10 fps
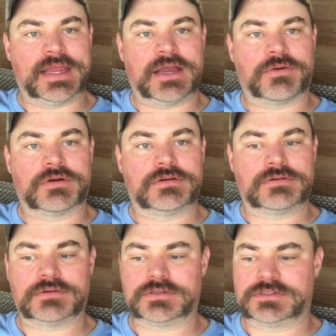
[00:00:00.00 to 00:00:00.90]
an hour
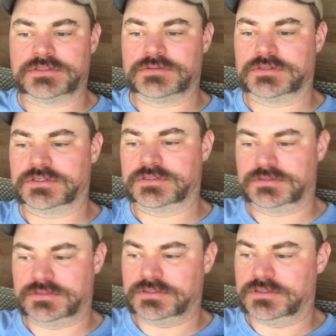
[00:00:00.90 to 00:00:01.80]
to
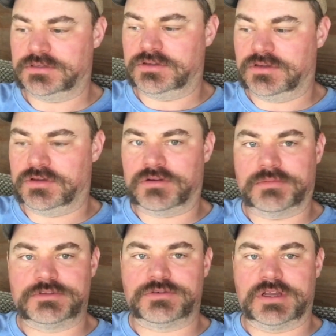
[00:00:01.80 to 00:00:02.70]

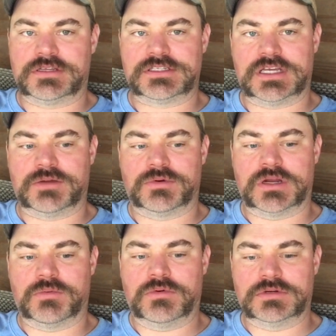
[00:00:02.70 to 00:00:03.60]
rummage around, decide what
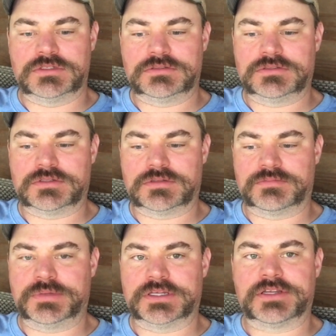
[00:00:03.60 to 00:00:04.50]
I wanted,
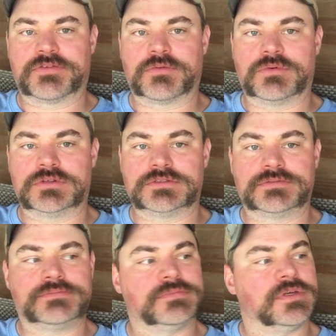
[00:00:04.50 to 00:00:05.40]
pick different ones.
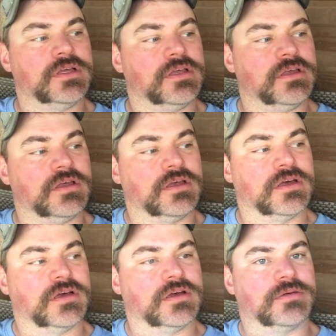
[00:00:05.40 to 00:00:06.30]

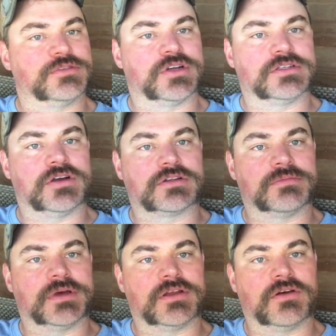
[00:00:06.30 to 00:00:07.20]
I'm sure I talked
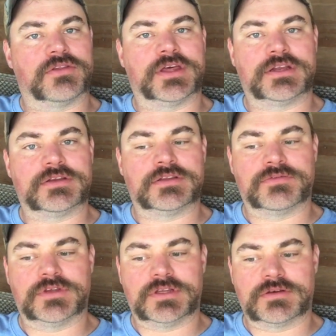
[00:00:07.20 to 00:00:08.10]
about all that in the
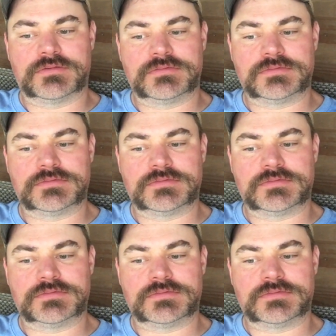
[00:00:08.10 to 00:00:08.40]
video.